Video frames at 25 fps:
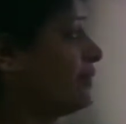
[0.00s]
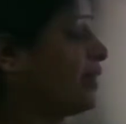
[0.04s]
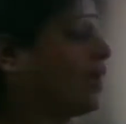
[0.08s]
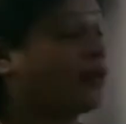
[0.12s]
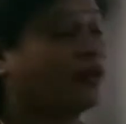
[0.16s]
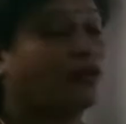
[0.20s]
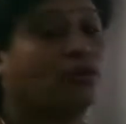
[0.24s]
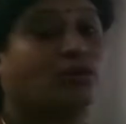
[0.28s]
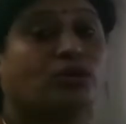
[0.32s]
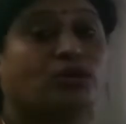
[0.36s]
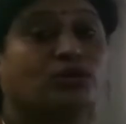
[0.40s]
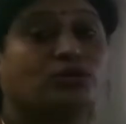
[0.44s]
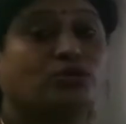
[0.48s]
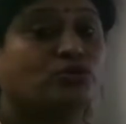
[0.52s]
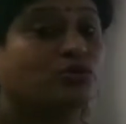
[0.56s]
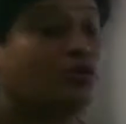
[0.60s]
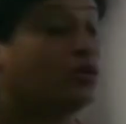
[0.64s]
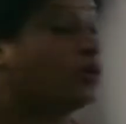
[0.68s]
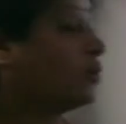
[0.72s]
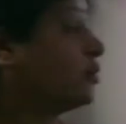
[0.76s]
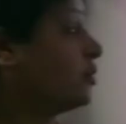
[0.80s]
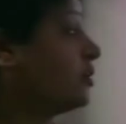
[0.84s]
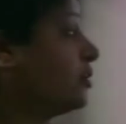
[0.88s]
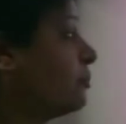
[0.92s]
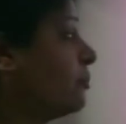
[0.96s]
we are going to
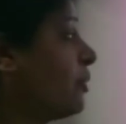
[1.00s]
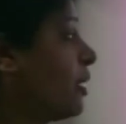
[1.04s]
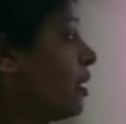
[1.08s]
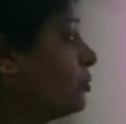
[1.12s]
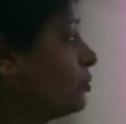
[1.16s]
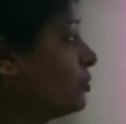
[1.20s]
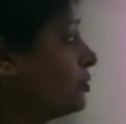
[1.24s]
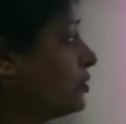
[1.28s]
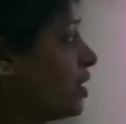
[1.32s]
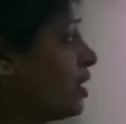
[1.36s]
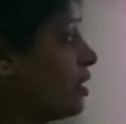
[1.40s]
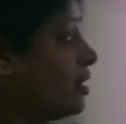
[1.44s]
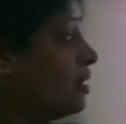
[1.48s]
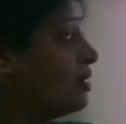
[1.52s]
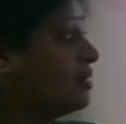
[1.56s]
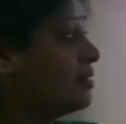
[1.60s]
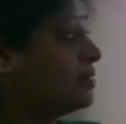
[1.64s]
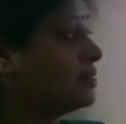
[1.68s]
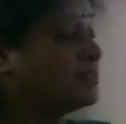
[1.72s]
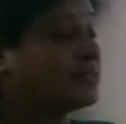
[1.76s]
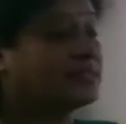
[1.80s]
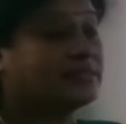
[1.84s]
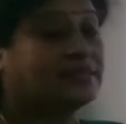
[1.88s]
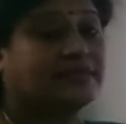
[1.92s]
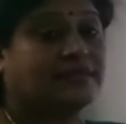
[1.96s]
learn about the
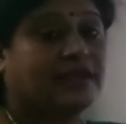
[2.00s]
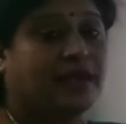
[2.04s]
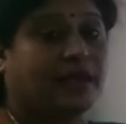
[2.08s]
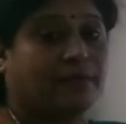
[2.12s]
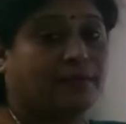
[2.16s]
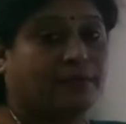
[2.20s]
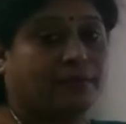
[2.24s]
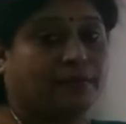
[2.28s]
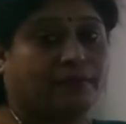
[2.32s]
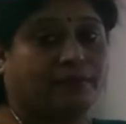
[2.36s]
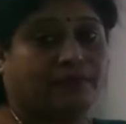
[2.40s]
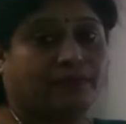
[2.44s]
stem.